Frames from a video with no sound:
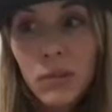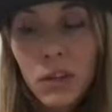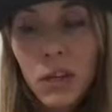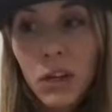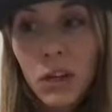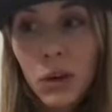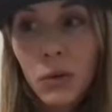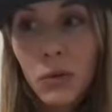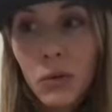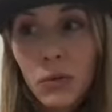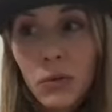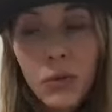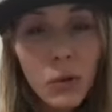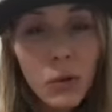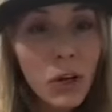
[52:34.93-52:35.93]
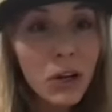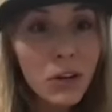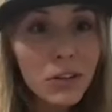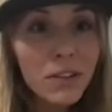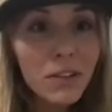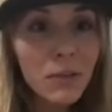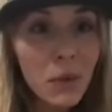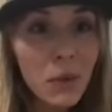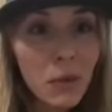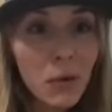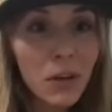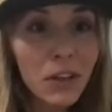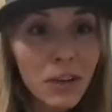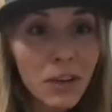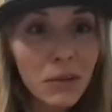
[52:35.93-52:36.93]
4 years of me
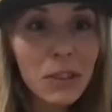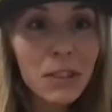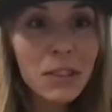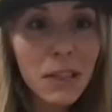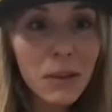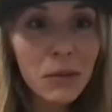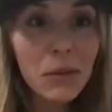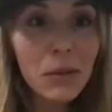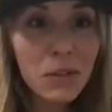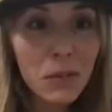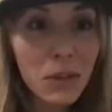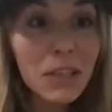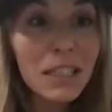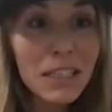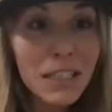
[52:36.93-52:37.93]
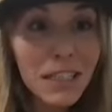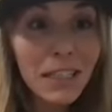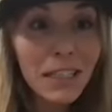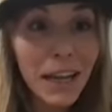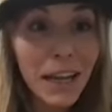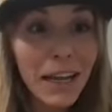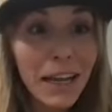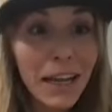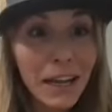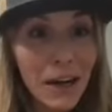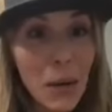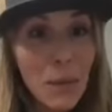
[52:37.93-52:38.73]
working with ski resorts to like